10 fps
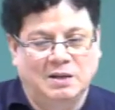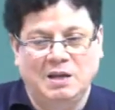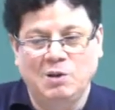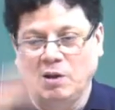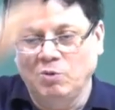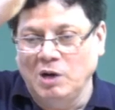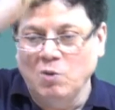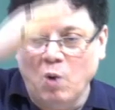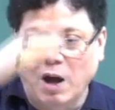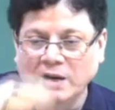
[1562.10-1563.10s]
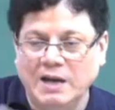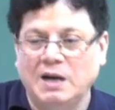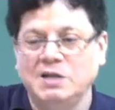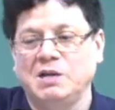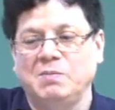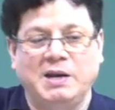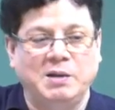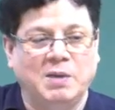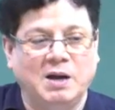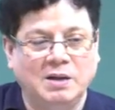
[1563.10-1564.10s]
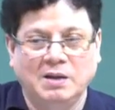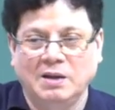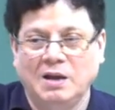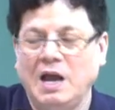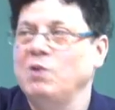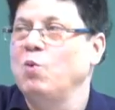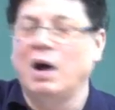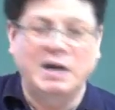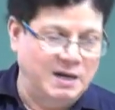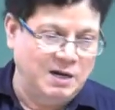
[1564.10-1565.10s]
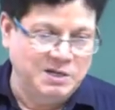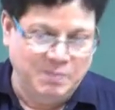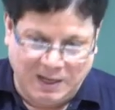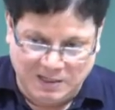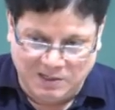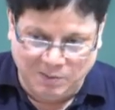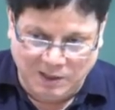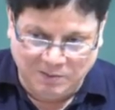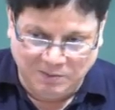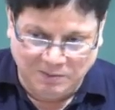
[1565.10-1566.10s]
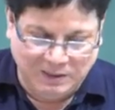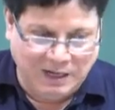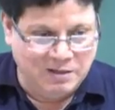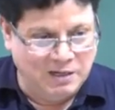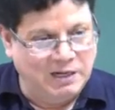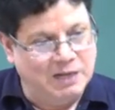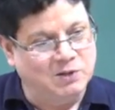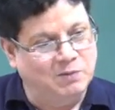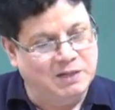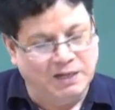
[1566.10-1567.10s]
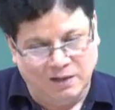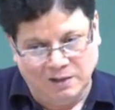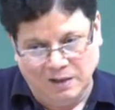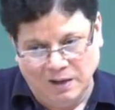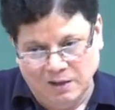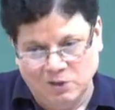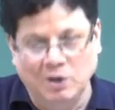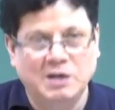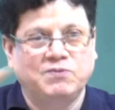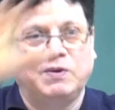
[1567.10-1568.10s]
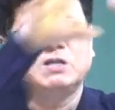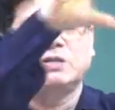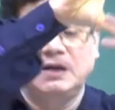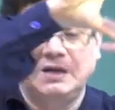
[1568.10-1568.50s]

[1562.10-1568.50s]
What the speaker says: only one energy minima and one energy maxima, that is in case of ethane. So, first it